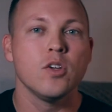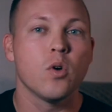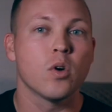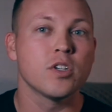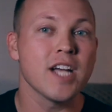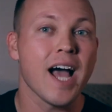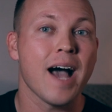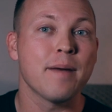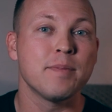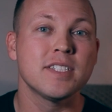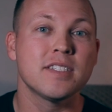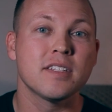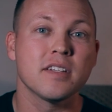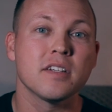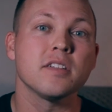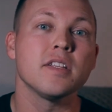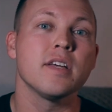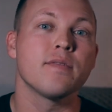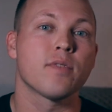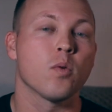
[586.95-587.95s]
Your job is to
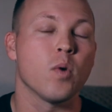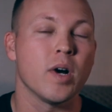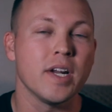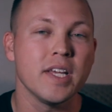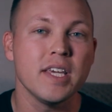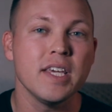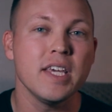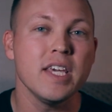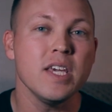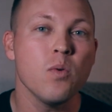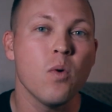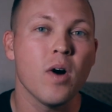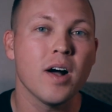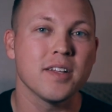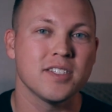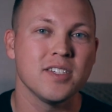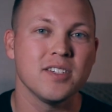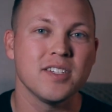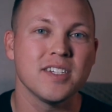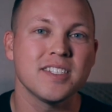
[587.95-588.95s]
deliver what He
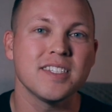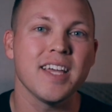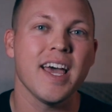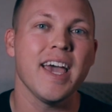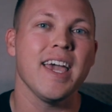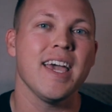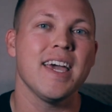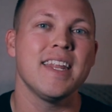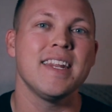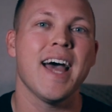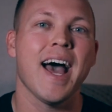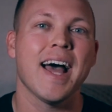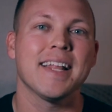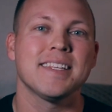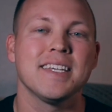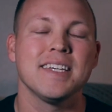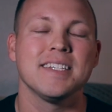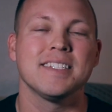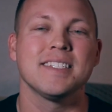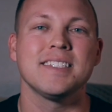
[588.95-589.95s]
wants you to say and
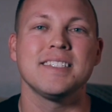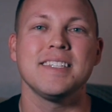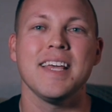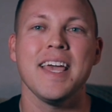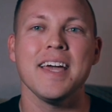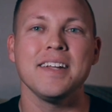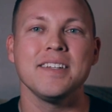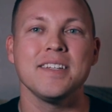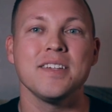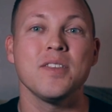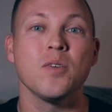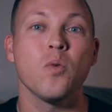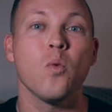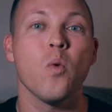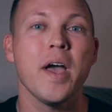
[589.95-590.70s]
not to stand in the